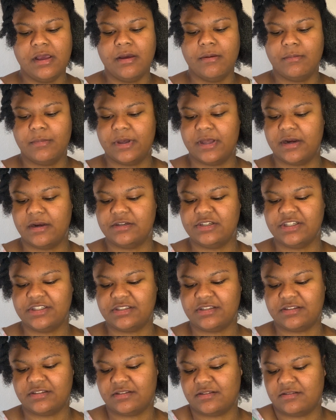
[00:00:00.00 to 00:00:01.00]
but
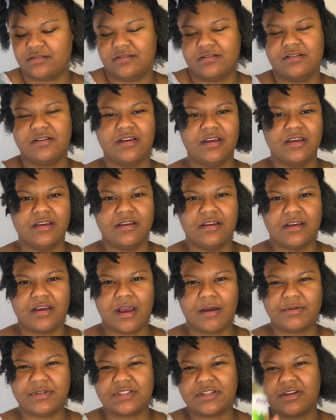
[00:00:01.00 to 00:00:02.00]

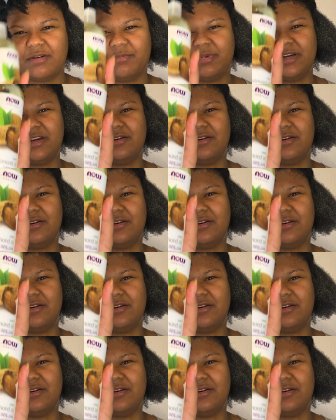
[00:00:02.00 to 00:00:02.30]
I'm just gonna put an